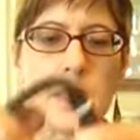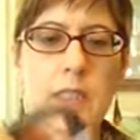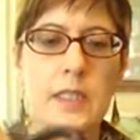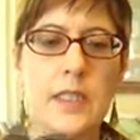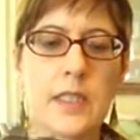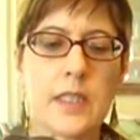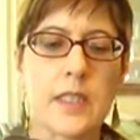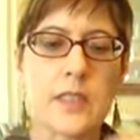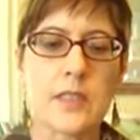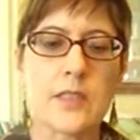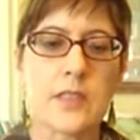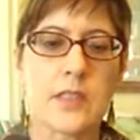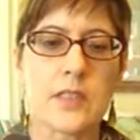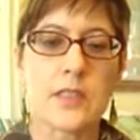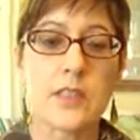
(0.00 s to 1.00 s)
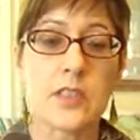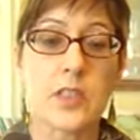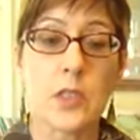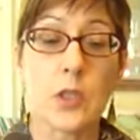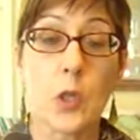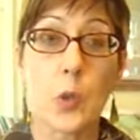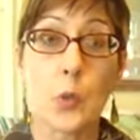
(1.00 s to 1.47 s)
It is
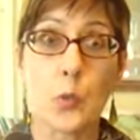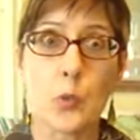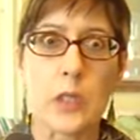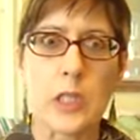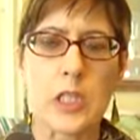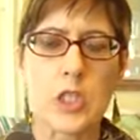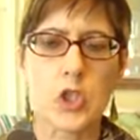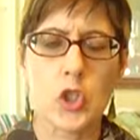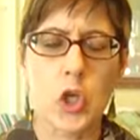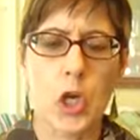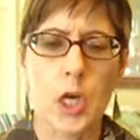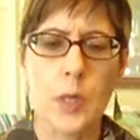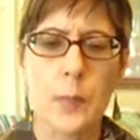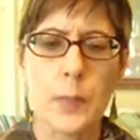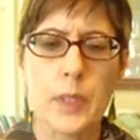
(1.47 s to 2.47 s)
still really sharp.